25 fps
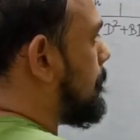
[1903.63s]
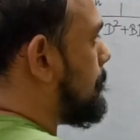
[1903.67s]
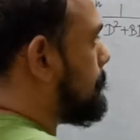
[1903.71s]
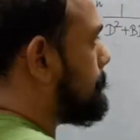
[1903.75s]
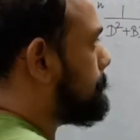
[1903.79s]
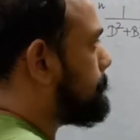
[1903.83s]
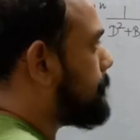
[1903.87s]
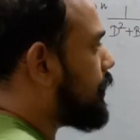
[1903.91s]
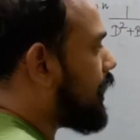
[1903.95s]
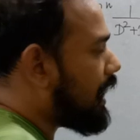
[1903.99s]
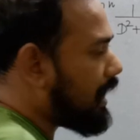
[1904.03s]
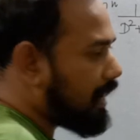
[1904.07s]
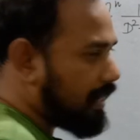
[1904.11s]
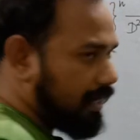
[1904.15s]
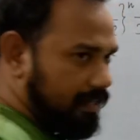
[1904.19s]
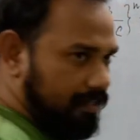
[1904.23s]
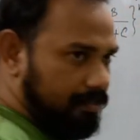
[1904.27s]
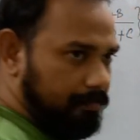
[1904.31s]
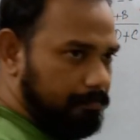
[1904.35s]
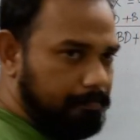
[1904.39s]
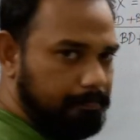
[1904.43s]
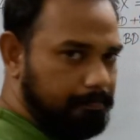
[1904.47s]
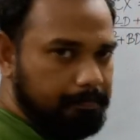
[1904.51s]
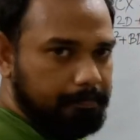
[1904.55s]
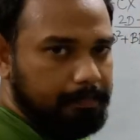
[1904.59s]
by
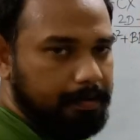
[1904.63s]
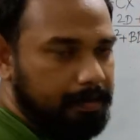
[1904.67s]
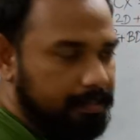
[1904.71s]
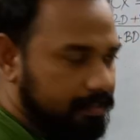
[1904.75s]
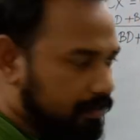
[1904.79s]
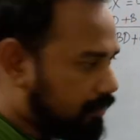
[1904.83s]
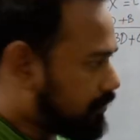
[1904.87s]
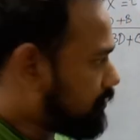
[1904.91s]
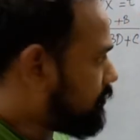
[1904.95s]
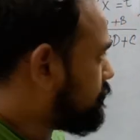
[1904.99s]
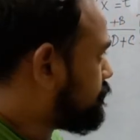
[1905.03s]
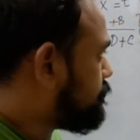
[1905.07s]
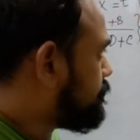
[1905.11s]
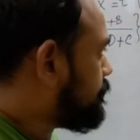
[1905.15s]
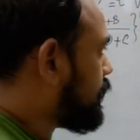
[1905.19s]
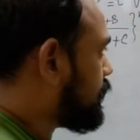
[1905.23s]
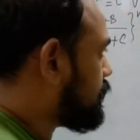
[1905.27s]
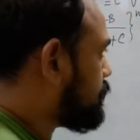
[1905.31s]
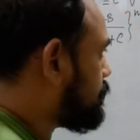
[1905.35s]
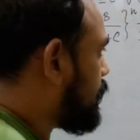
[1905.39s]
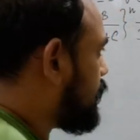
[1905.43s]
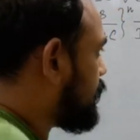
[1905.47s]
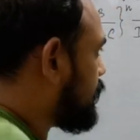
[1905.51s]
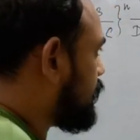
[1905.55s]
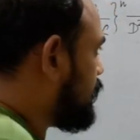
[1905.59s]
the method of
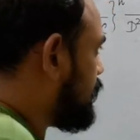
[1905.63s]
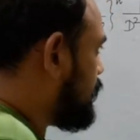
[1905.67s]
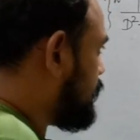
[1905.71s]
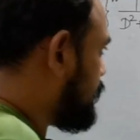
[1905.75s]
mathematical